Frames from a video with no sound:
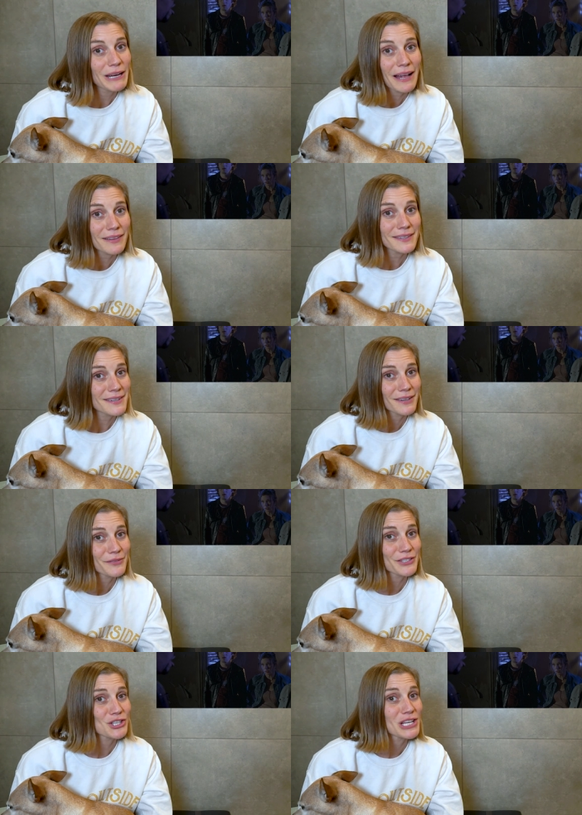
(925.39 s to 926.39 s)
Reality
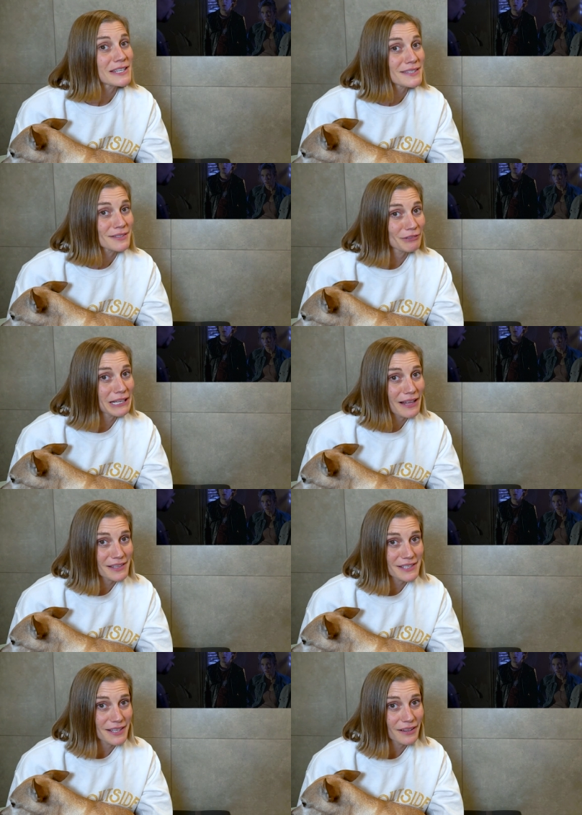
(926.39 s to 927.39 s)
television isn't
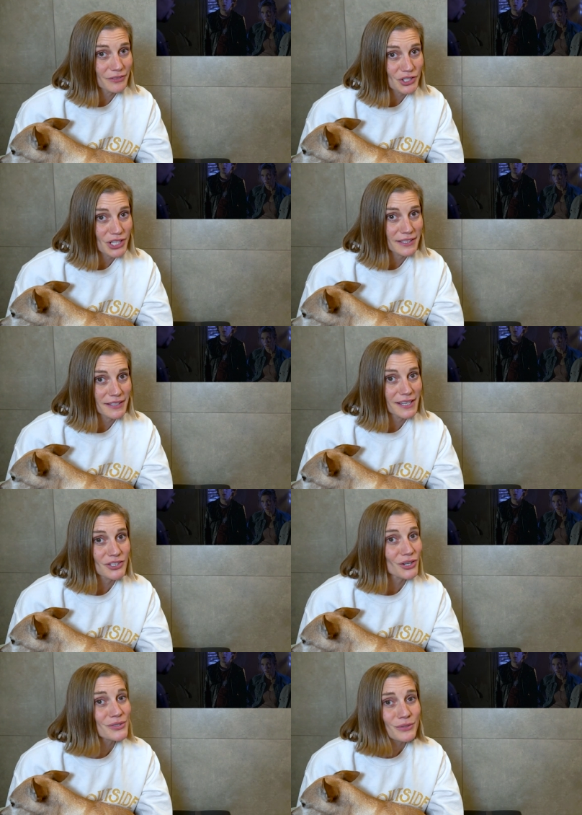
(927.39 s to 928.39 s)
reality television.
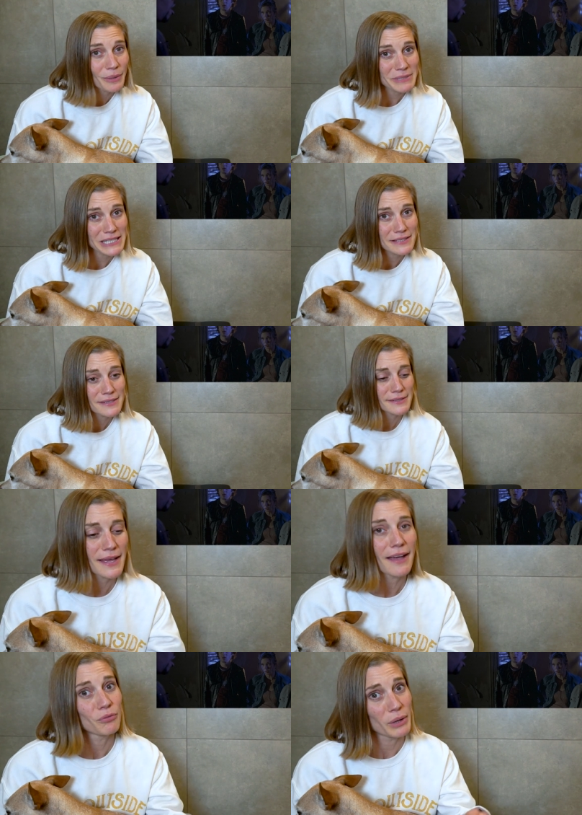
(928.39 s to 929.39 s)
It's all scripted,
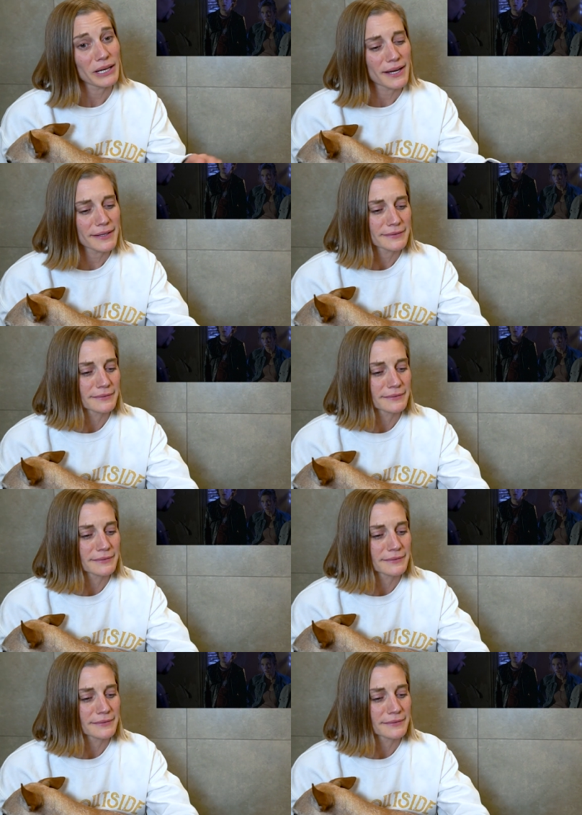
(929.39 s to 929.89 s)
FYI.